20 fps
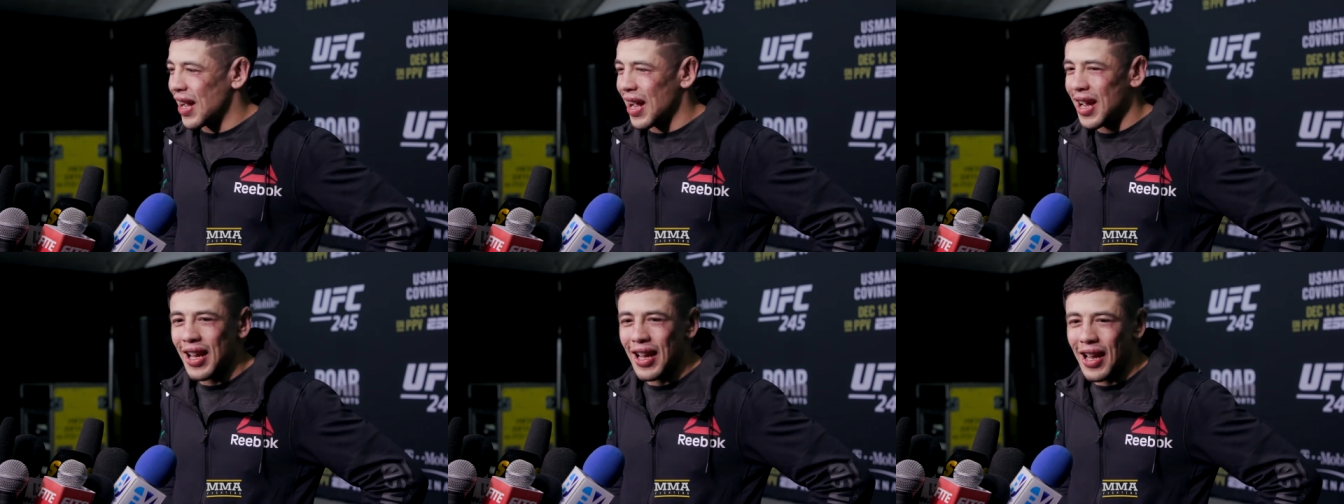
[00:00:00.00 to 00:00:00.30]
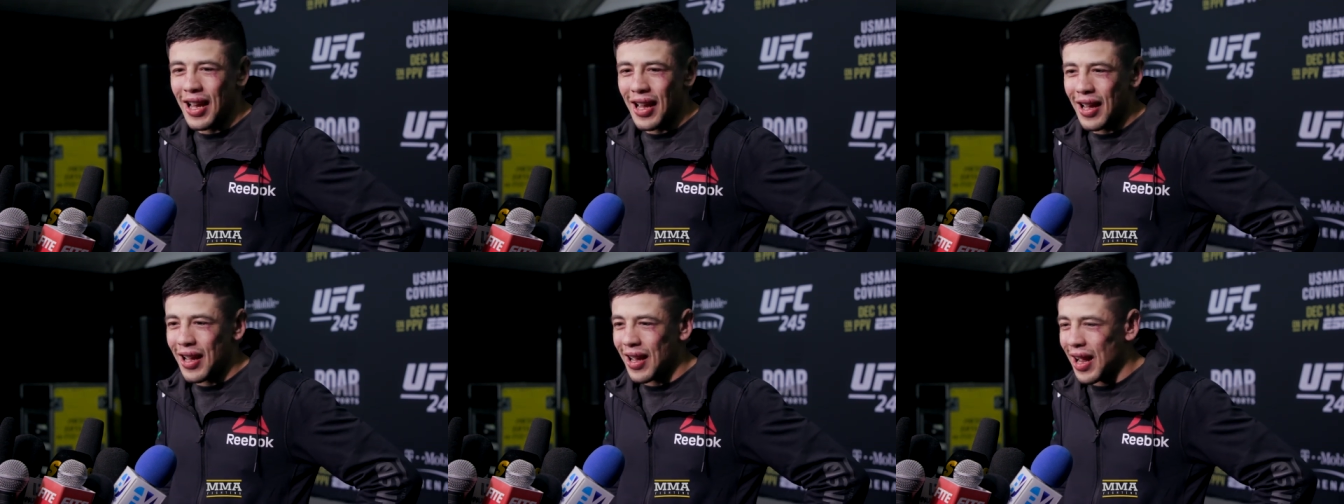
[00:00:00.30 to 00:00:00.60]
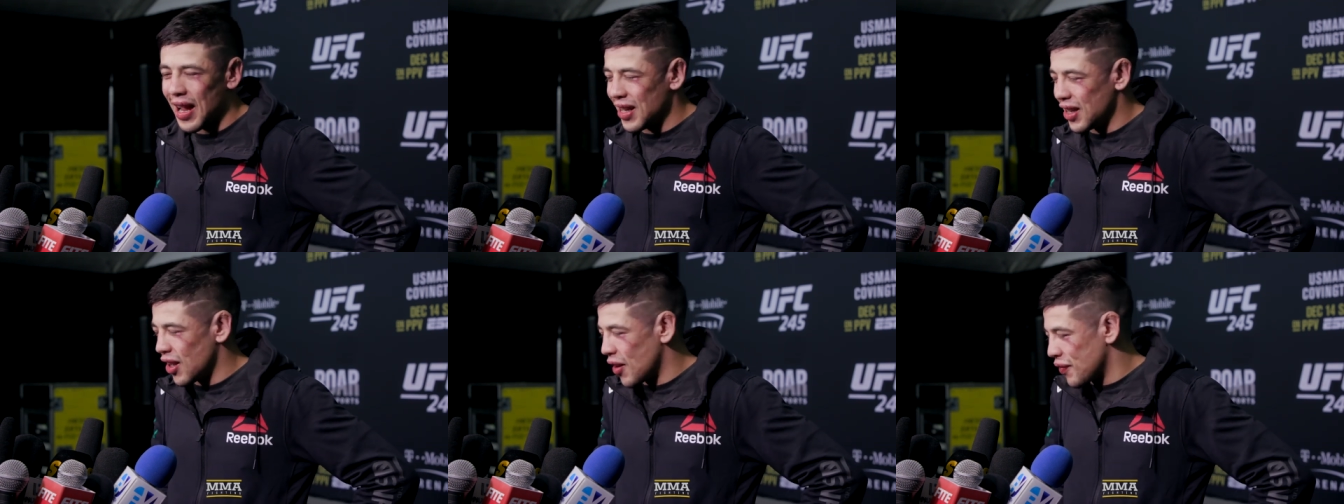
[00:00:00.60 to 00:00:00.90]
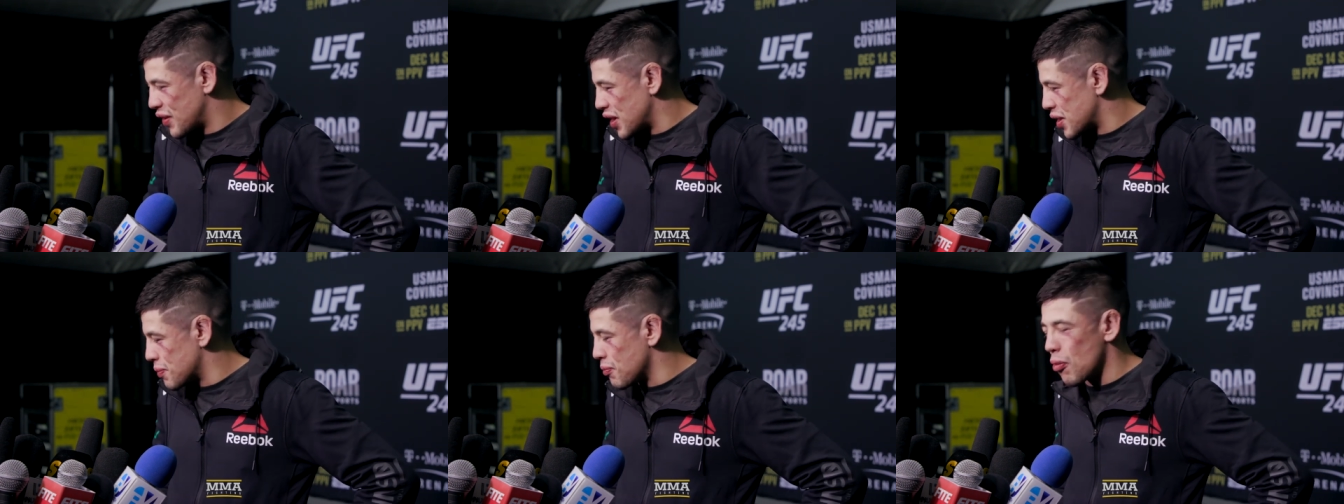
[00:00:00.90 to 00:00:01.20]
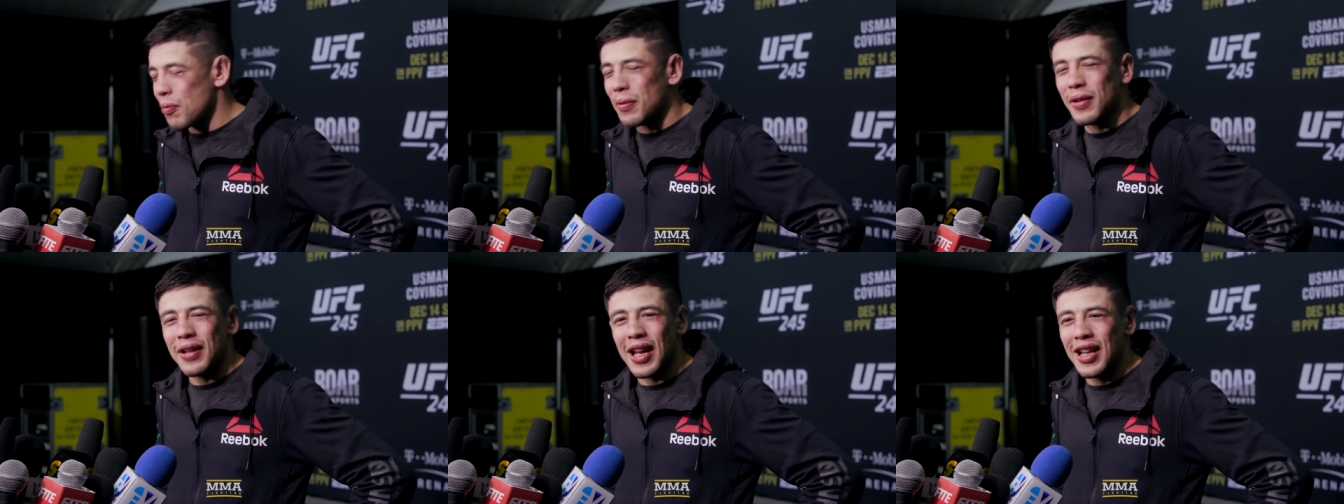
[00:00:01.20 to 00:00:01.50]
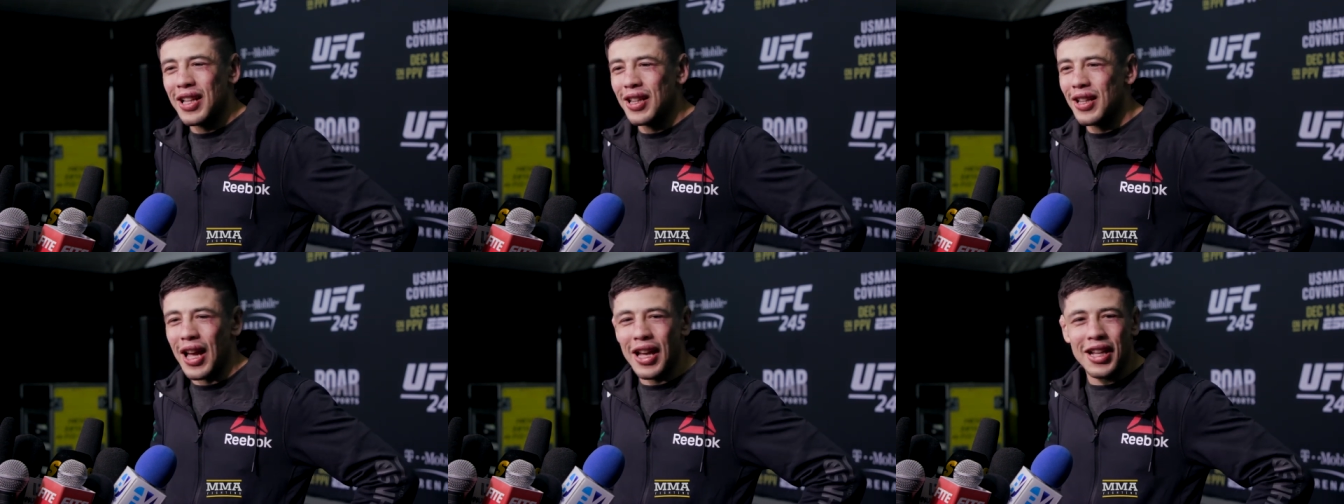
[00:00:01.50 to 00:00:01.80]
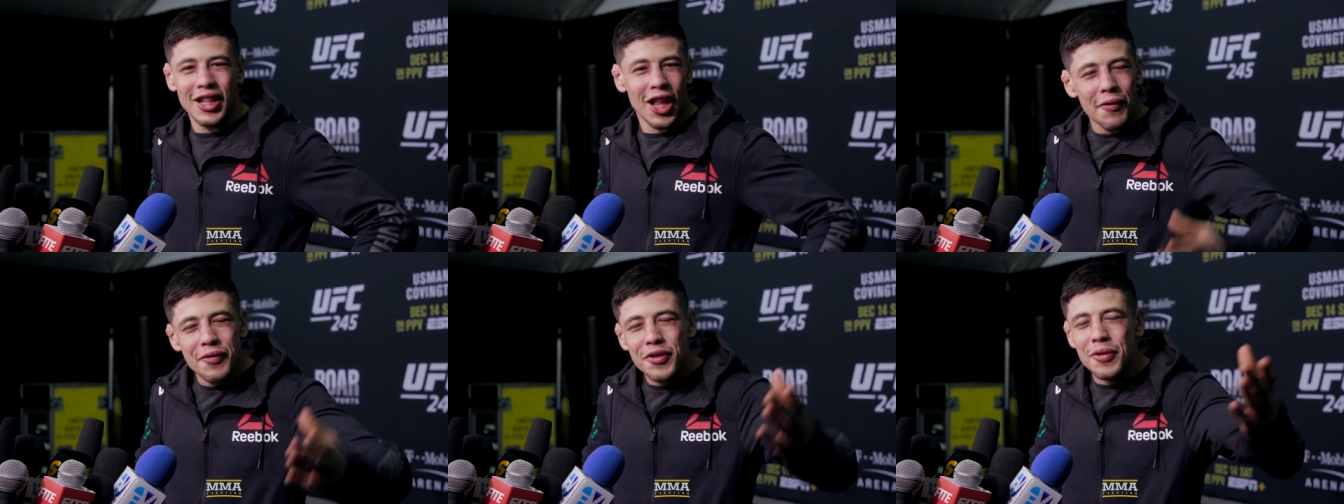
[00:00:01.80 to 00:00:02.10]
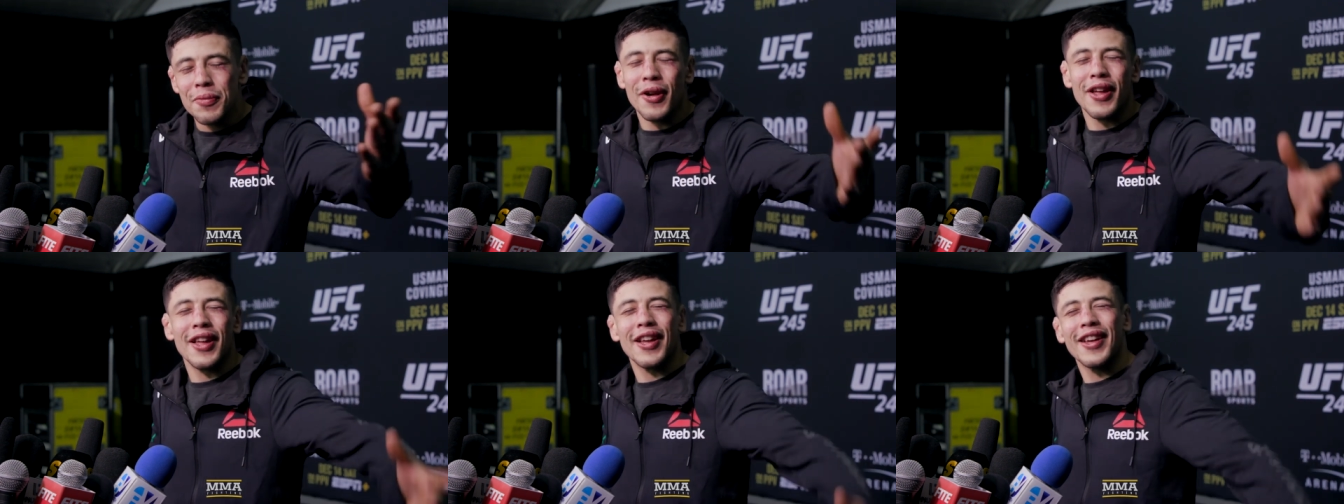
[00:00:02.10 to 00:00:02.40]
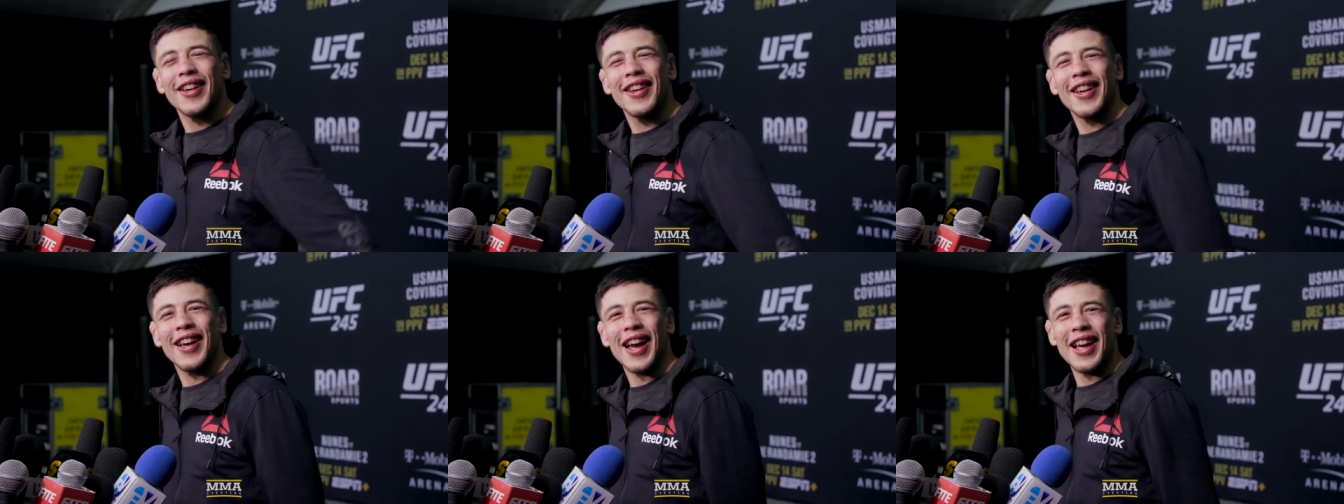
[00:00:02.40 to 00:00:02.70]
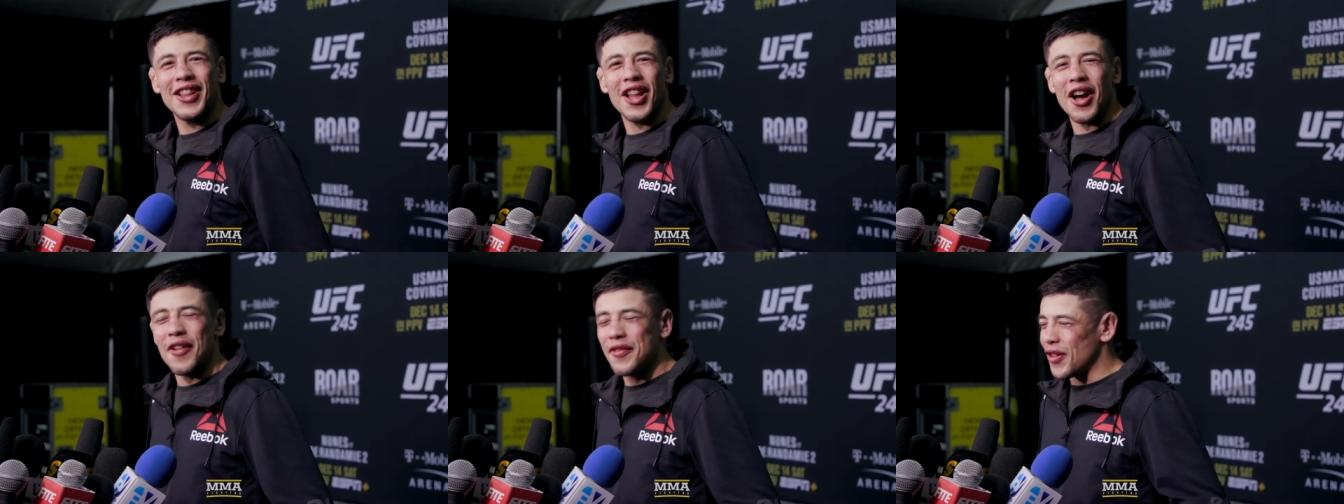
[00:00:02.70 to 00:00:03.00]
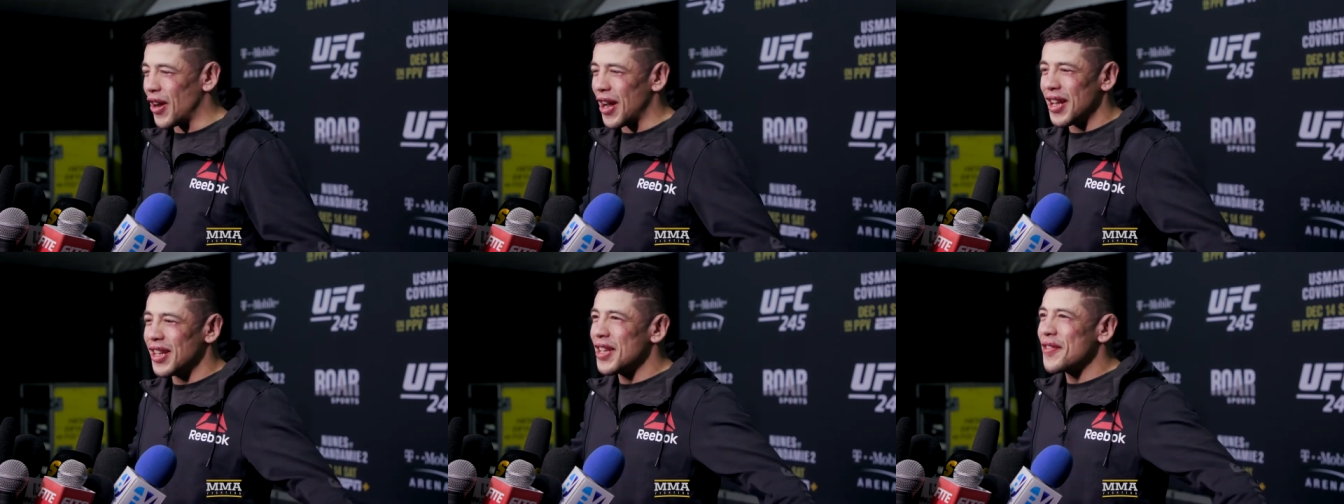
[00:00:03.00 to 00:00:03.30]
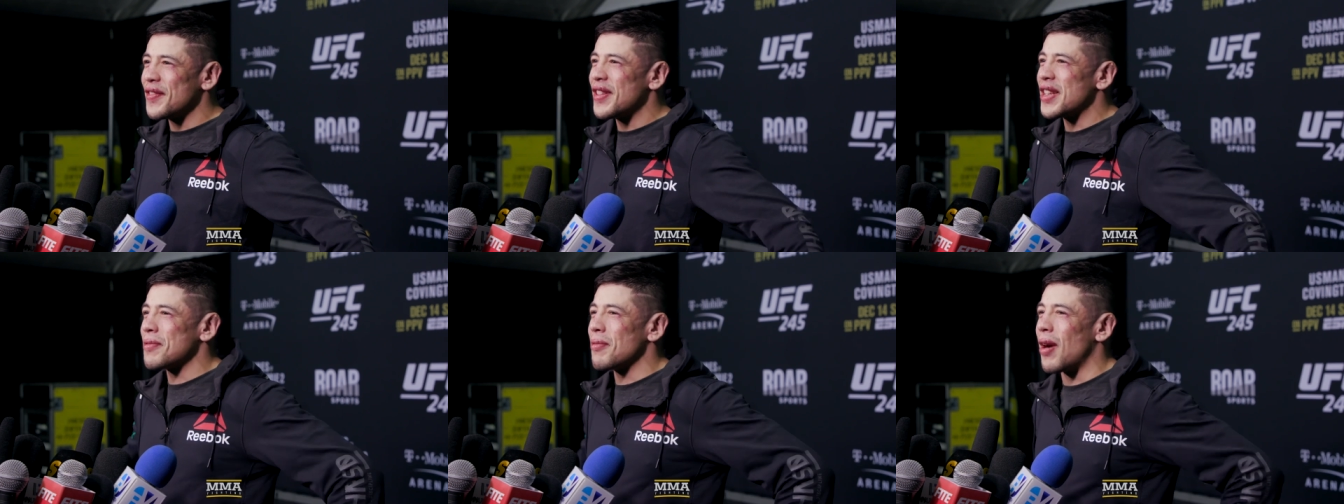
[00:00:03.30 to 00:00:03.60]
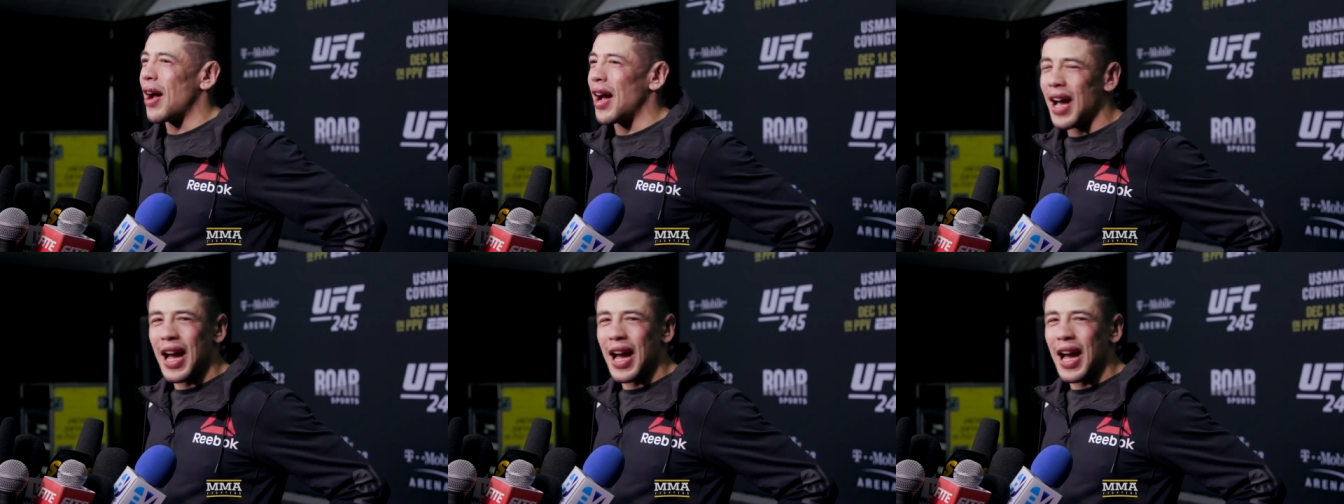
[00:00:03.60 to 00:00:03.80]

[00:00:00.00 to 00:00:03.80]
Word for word: I, I I love this moment. I, I love you, bro. I love you. I live this.